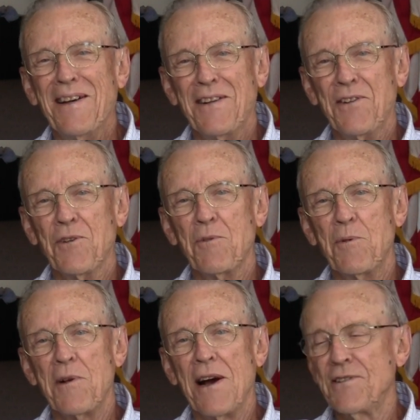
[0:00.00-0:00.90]
until we
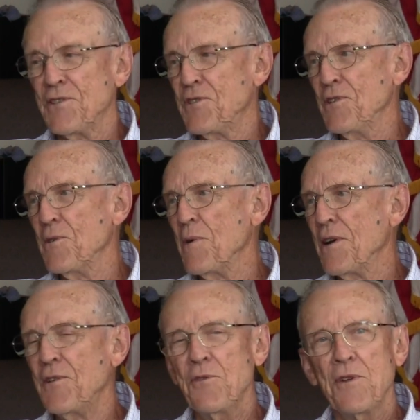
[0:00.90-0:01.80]
were out to sea
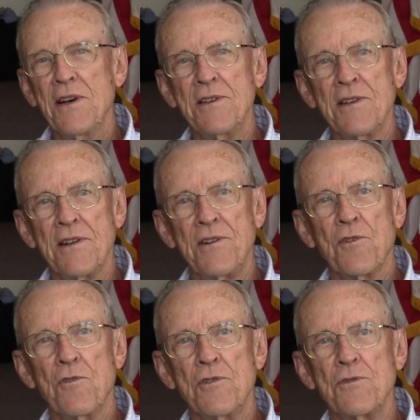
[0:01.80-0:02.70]
about two days, and they
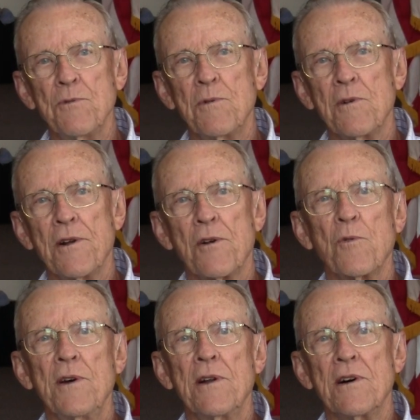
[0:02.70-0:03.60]
told us we were on our
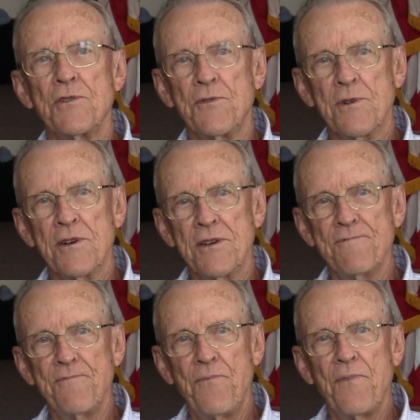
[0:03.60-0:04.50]
way to Australia.
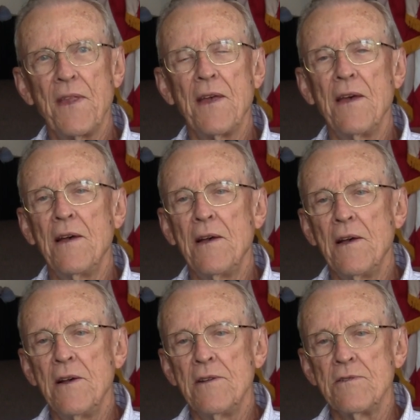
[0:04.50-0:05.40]

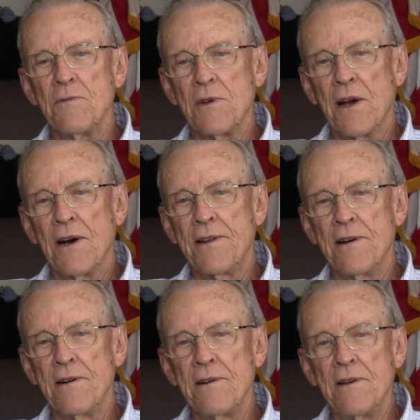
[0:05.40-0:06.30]
So we got to
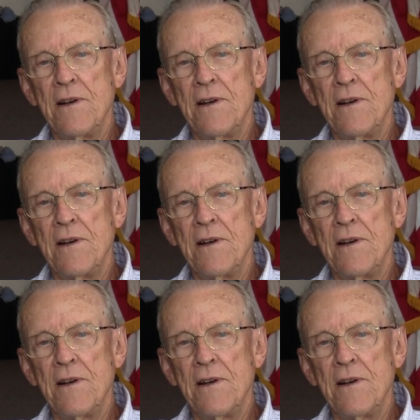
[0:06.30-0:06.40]
uh,